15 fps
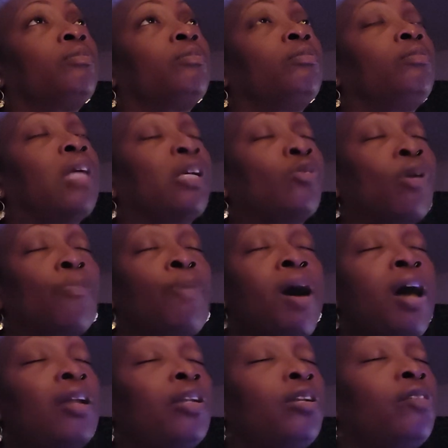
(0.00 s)
That's why
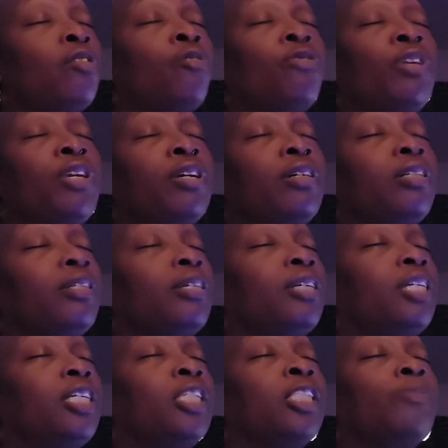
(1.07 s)
pollen over here,
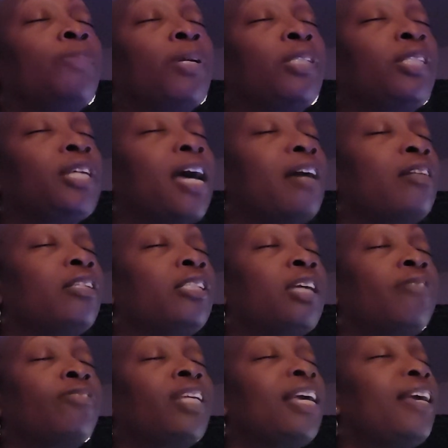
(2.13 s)
especially down in the south,
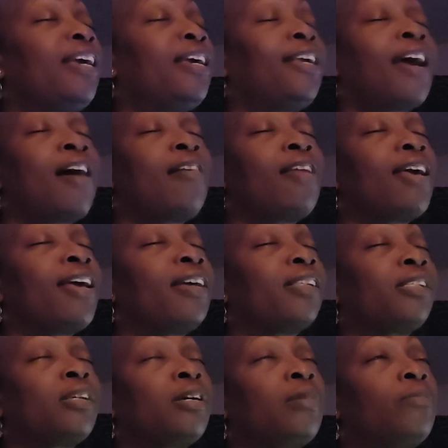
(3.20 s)
tearing y'all ass
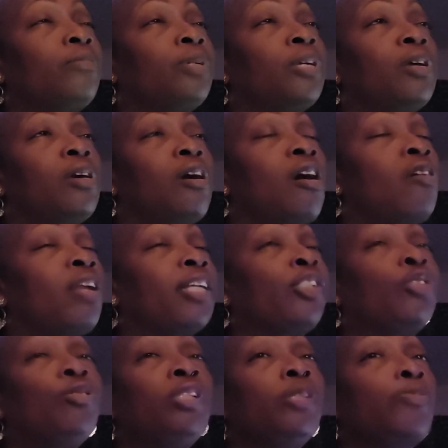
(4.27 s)
up. All that
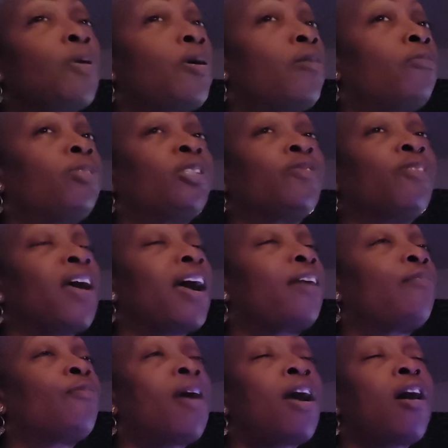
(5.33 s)
tree sperm just flying
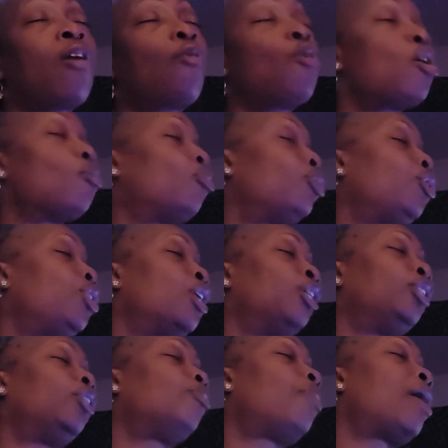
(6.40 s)
around with
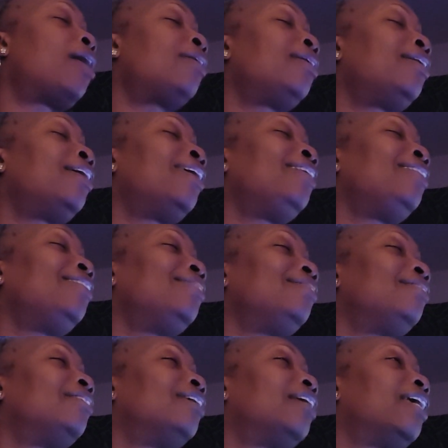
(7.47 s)
nothing to pollinate.
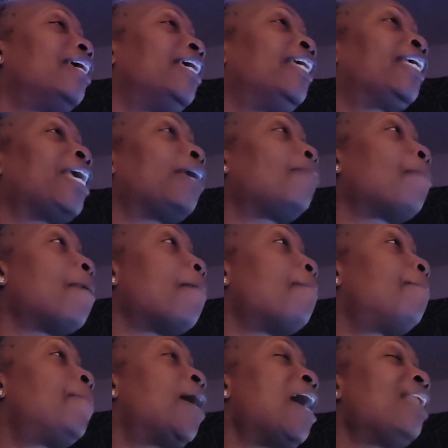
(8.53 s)
It can't
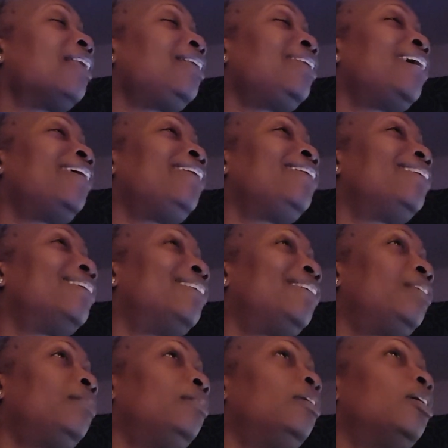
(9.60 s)
pollinate
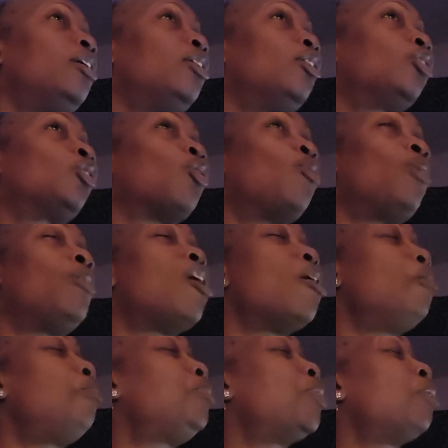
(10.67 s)
nothing, so it
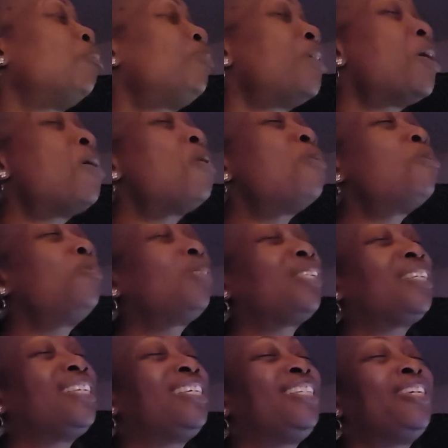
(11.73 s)
up your nose
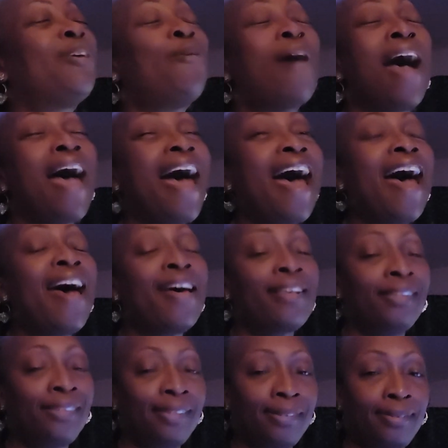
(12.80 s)
and in your
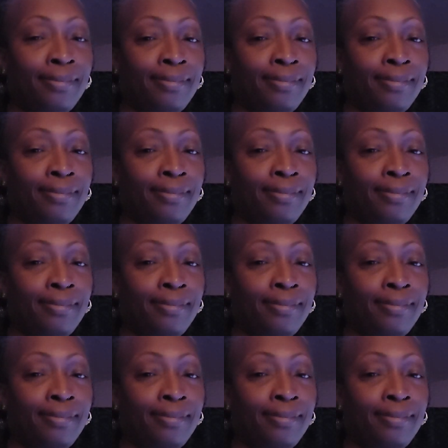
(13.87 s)
eyes,